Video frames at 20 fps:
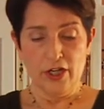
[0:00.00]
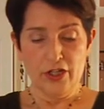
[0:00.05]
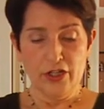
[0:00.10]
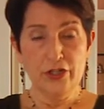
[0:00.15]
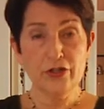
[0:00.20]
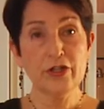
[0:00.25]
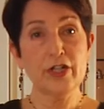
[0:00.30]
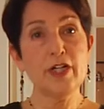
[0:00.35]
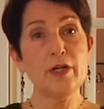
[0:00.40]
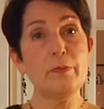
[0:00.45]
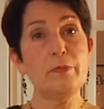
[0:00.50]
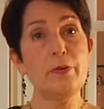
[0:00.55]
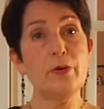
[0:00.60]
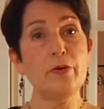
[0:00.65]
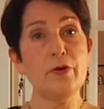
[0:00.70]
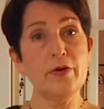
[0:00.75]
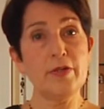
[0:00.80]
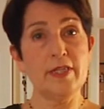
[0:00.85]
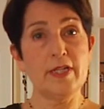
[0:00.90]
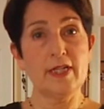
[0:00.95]
You're going to
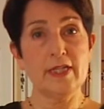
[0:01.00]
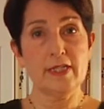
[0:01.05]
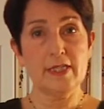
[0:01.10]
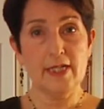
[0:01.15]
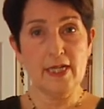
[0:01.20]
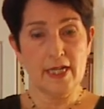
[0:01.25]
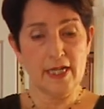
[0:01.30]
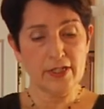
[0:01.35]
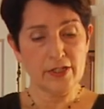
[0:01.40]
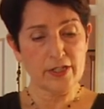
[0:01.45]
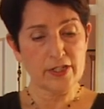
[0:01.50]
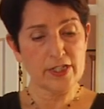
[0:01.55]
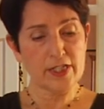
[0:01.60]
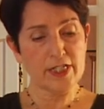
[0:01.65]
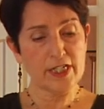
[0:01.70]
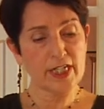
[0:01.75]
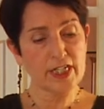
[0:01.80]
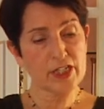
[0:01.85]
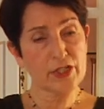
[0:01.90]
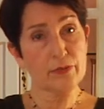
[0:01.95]
pour this into
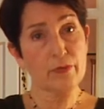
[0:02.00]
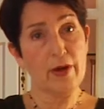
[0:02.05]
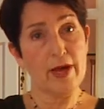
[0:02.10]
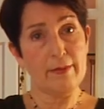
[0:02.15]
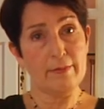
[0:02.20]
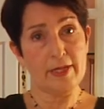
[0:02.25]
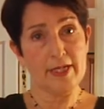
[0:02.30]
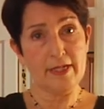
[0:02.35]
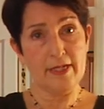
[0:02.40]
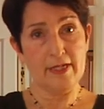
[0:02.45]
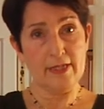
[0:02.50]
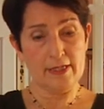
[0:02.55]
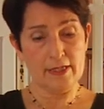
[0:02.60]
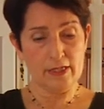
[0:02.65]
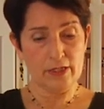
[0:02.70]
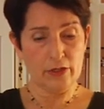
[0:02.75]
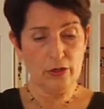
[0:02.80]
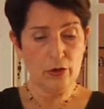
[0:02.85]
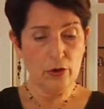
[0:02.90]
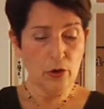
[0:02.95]
6
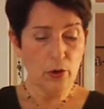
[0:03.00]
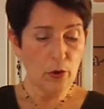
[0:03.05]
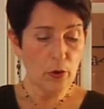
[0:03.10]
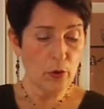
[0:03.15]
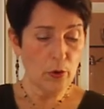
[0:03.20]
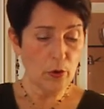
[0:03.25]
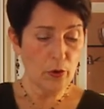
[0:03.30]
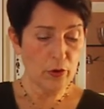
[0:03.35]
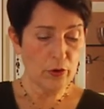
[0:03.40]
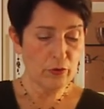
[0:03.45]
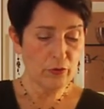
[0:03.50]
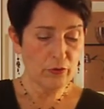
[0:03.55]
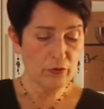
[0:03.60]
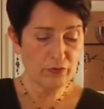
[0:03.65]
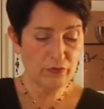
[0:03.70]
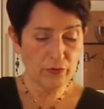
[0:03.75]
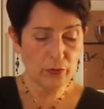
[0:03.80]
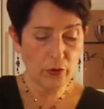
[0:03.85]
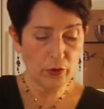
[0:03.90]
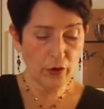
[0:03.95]
ramekins or
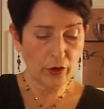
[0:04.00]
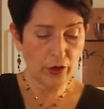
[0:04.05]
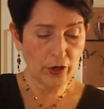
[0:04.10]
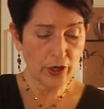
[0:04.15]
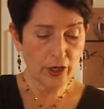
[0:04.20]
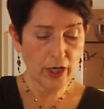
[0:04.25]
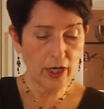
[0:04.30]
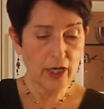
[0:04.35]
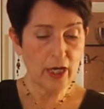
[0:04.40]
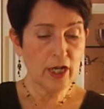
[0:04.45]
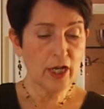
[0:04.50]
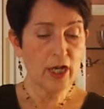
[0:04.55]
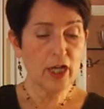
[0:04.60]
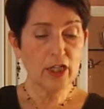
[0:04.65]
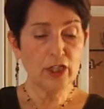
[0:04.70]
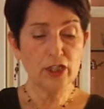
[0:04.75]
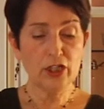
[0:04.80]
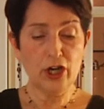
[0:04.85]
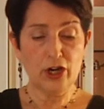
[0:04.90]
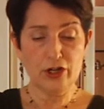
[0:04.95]
4
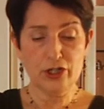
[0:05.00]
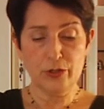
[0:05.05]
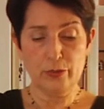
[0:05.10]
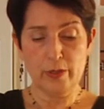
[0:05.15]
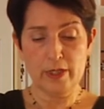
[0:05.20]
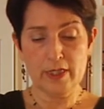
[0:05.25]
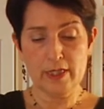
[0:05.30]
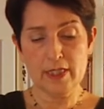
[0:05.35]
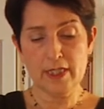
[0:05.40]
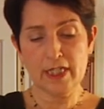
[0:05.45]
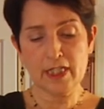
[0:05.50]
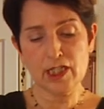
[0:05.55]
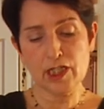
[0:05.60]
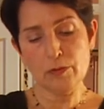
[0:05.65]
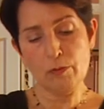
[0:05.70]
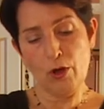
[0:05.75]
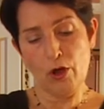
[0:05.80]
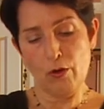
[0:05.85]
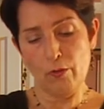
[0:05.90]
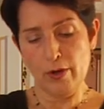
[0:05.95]
large ones, 6
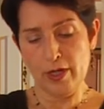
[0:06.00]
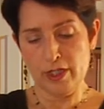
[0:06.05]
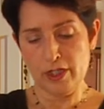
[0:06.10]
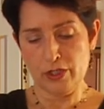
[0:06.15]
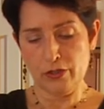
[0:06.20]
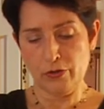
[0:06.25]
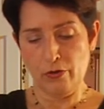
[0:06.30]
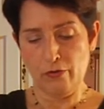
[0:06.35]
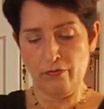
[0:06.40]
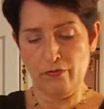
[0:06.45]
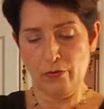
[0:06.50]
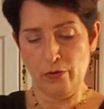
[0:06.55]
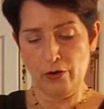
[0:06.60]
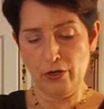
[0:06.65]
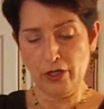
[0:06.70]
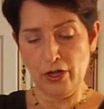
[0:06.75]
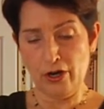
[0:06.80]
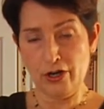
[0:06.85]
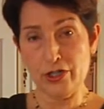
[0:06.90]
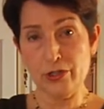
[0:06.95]
small ones or 4
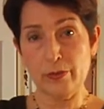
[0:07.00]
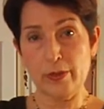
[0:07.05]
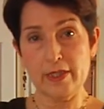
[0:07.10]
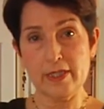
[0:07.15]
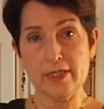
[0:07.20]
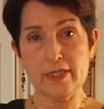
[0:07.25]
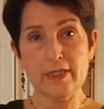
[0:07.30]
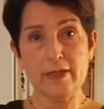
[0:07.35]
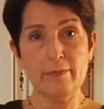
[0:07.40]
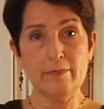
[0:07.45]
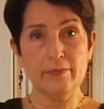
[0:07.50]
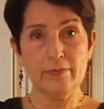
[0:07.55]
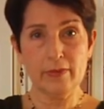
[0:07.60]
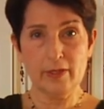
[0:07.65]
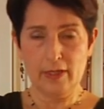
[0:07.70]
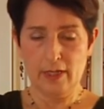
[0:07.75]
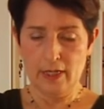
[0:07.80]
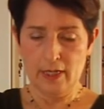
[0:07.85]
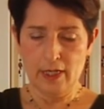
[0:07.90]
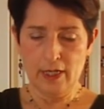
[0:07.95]
large ones.
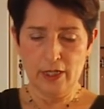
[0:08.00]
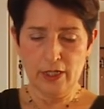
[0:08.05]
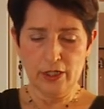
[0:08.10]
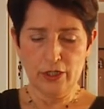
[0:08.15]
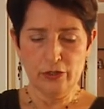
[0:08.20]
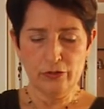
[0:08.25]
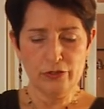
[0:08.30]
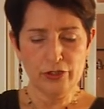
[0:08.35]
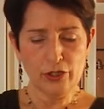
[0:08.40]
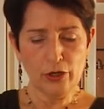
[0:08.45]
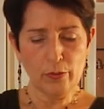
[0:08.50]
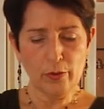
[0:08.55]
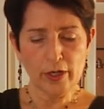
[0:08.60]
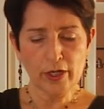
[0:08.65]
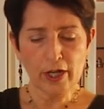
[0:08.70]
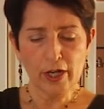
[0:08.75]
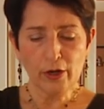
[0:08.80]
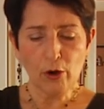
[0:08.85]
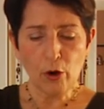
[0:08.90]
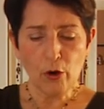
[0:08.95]
You don't want
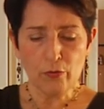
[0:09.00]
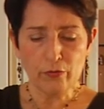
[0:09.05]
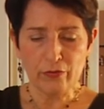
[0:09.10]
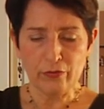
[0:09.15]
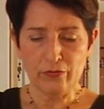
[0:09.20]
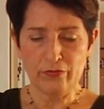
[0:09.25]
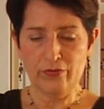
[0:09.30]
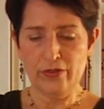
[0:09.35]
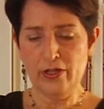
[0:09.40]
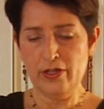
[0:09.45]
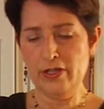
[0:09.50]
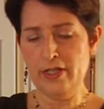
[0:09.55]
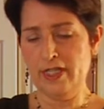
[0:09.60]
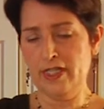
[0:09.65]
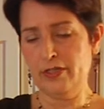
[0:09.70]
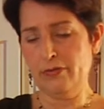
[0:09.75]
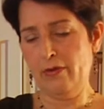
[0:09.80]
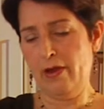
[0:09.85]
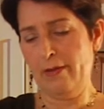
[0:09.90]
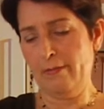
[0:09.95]
to overfill
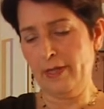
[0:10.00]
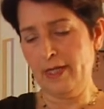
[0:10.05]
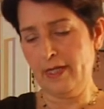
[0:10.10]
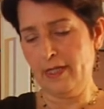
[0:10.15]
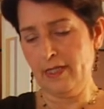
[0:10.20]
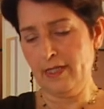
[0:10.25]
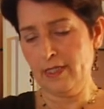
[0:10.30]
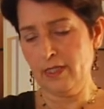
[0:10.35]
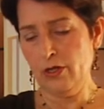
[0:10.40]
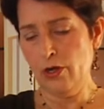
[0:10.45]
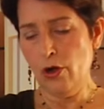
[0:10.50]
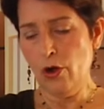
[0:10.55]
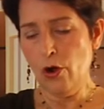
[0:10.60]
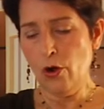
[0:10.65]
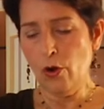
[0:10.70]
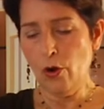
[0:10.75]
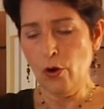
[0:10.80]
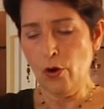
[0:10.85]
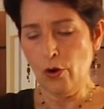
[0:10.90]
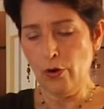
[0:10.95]
these ramekins
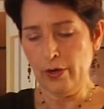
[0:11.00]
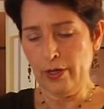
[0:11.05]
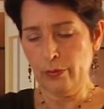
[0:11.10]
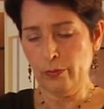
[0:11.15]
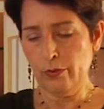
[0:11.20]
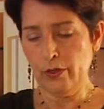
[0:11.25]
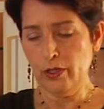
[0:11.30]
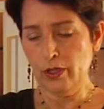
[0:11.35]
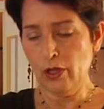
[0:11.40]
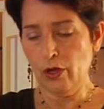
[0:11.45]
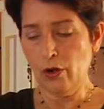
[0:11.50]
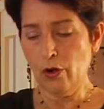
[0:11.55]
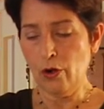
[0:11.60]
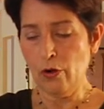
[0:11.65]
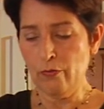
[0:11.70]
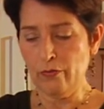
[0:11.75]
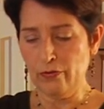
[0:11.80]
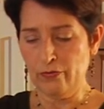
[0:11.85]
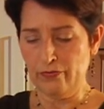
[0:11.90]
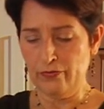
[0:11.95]
or it will
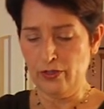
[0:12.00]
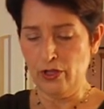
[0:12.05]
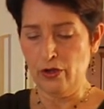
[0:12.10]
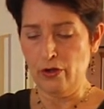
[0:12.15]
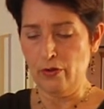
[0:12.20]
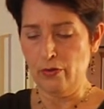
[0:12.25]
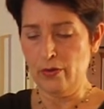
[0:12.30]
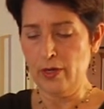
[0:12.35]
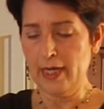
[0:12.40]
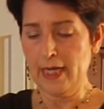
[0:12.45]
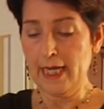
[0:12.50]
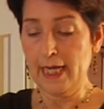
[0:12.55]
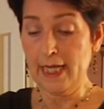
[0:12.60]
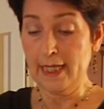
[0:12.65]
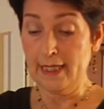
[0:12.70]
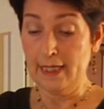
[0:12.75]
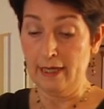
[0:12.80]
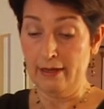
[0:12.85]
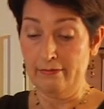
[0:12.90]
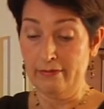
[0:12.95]
overflow in
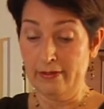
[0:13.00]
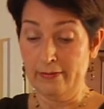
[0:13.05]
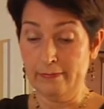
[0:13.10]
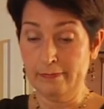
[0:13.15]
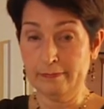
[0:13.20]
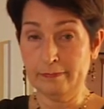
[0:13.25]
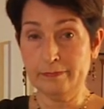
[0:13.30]
the oven.